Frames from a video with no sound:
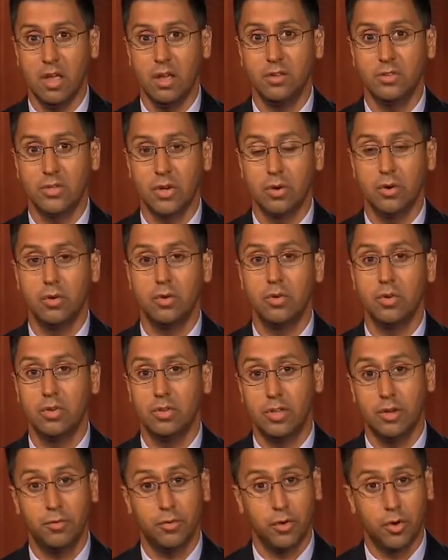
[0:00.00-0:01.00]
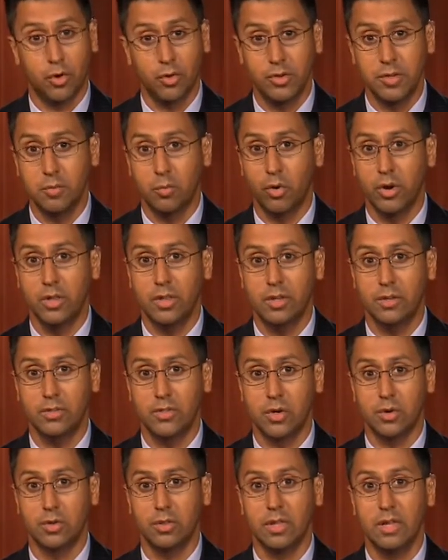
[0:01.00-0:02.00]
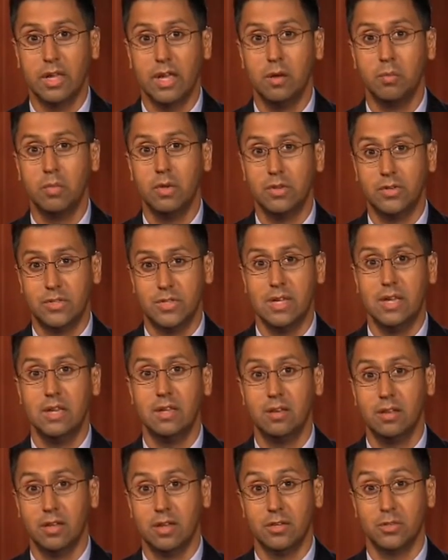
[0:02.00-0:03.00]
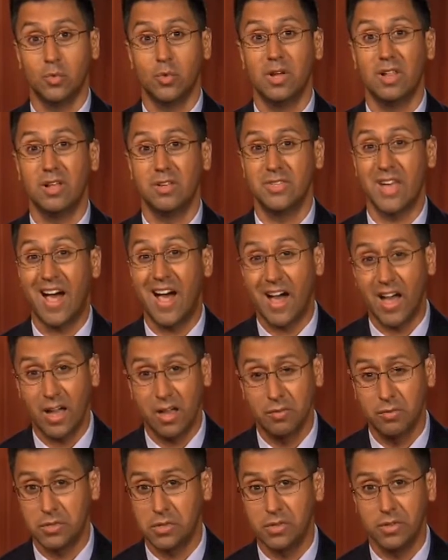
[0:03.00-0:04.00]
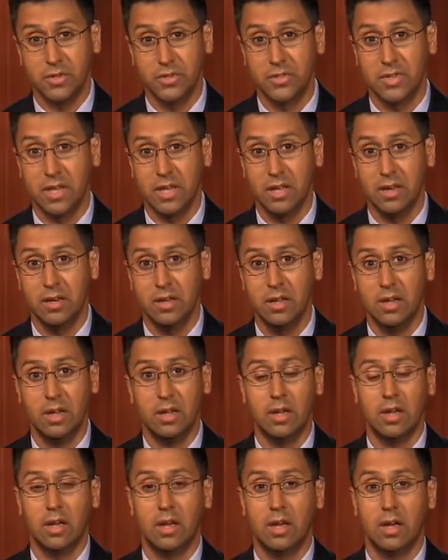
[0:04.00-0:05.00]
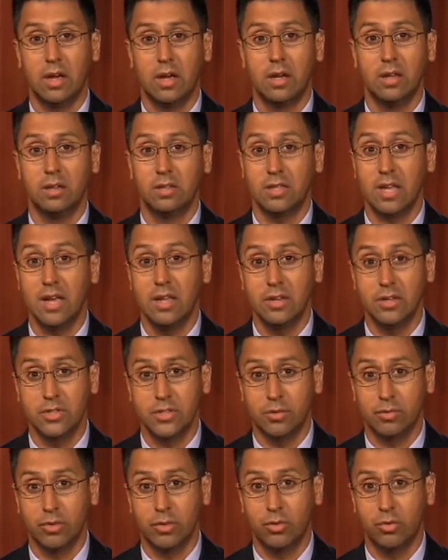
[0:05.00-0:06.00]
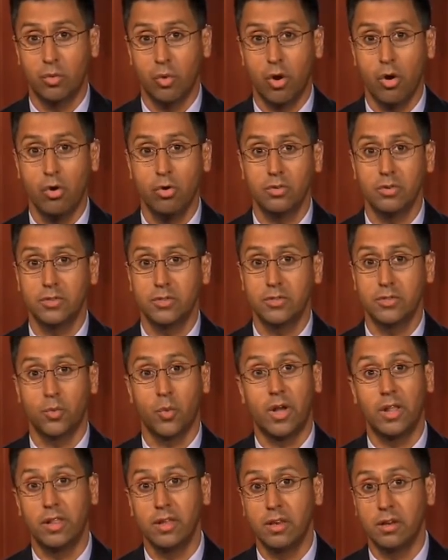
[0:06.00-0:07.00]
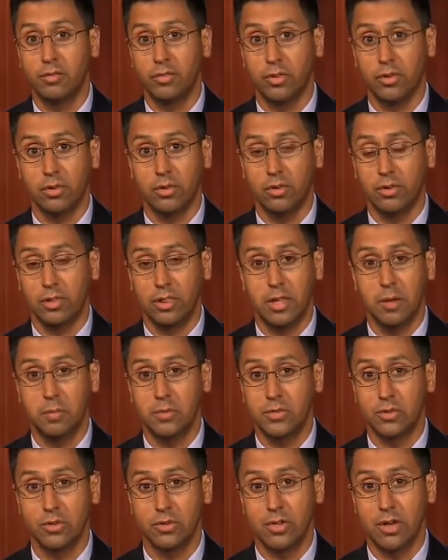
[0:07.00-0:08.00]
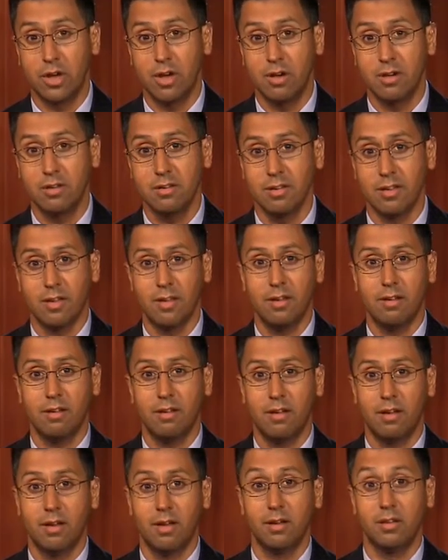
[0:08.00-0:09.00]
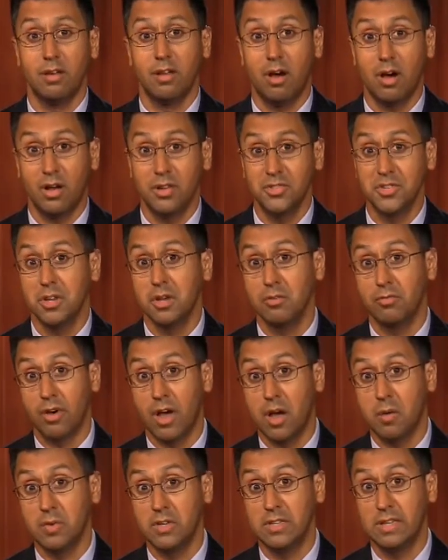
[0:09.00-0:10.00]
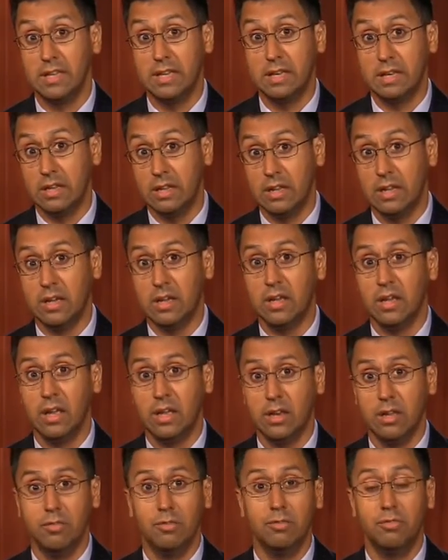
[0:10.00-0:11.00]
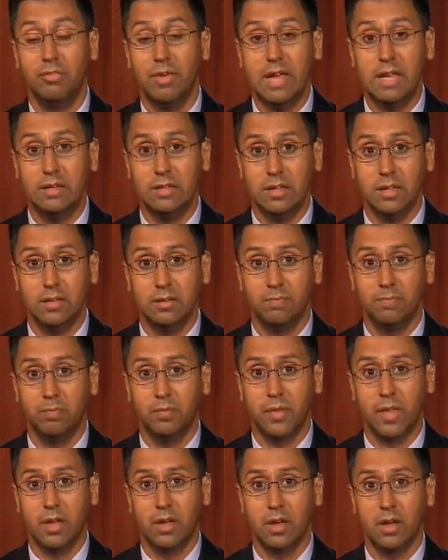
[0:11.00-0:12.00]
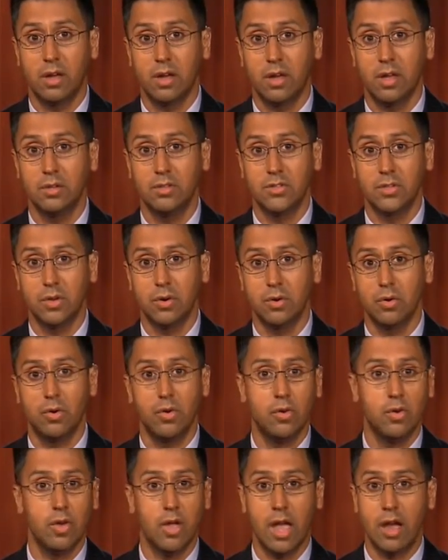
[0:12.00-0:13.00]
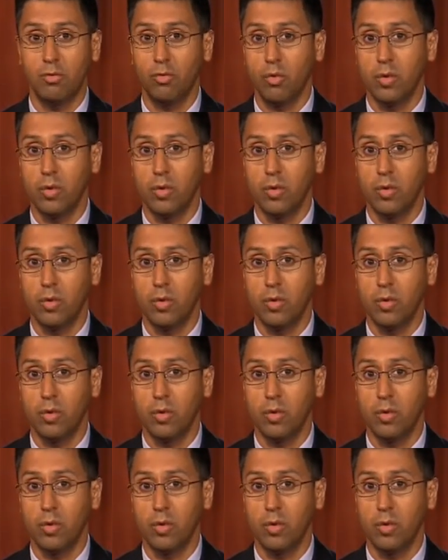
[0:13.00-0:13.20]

So difficulty breathing certainly can be seen, as well as hives on the skin, uh, tightness of the throat, swelling of the lips or tongue, uh, nausea, vomiting, and even fainting. Uh, and so every